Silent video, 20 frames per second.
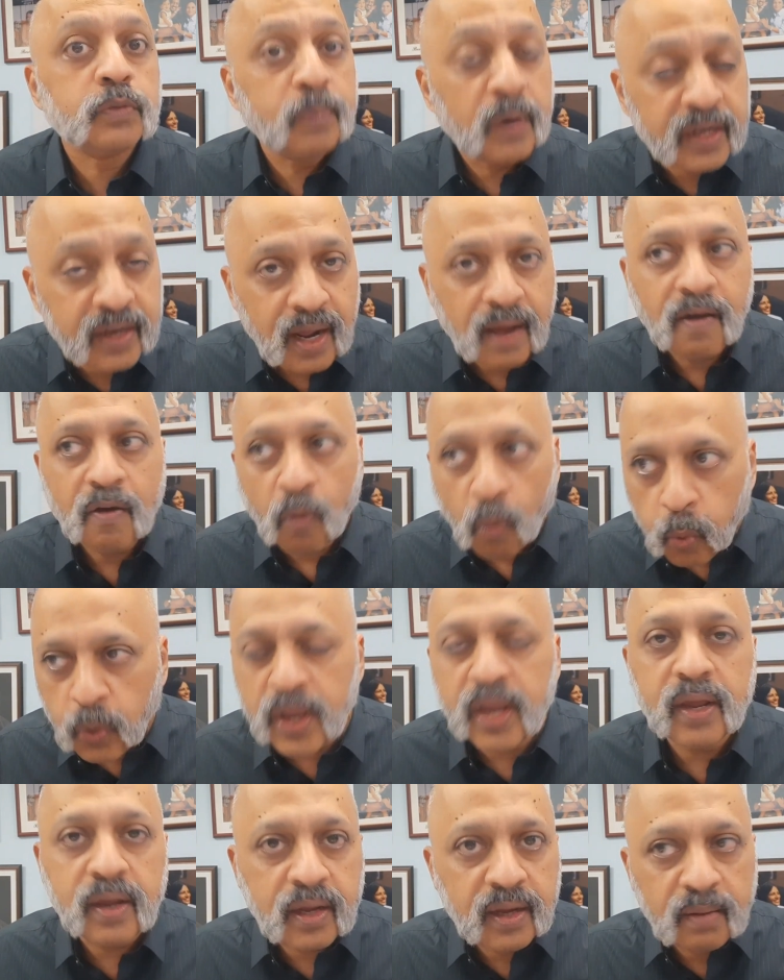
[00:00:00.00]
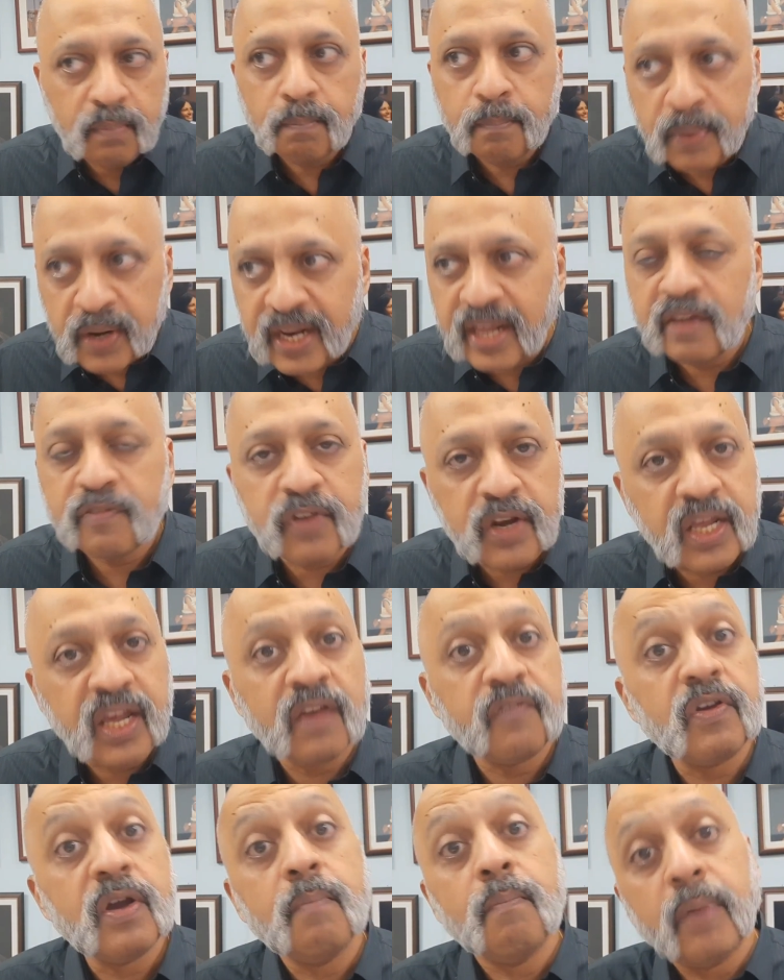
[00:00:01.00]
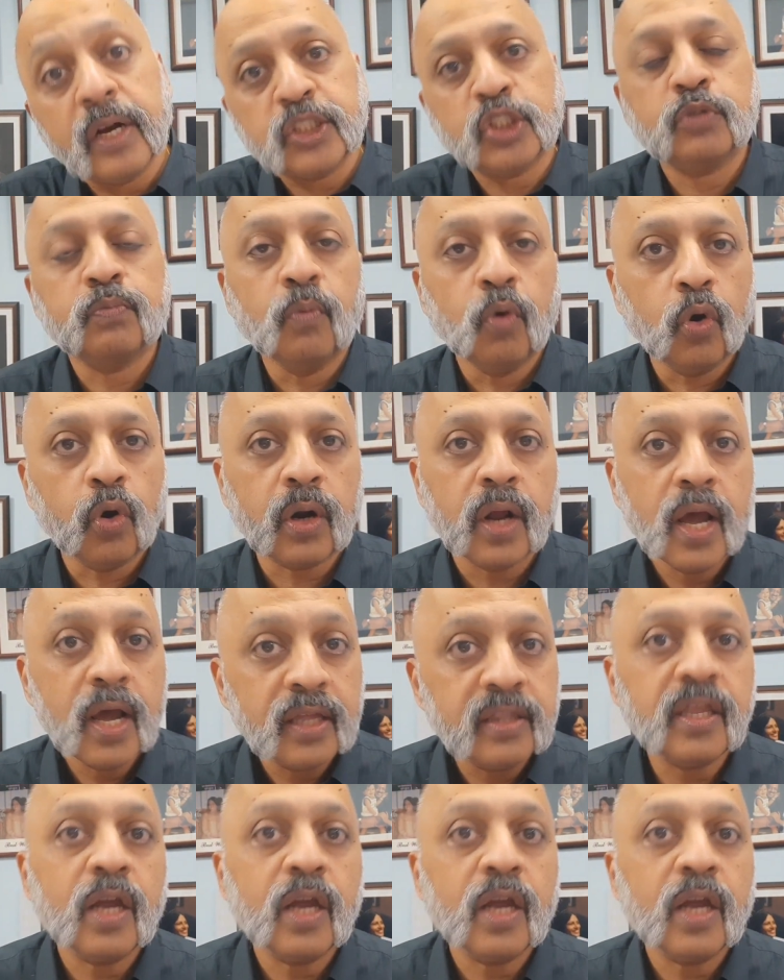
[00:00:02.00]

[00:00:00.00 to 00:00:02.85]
but we believe in giving much more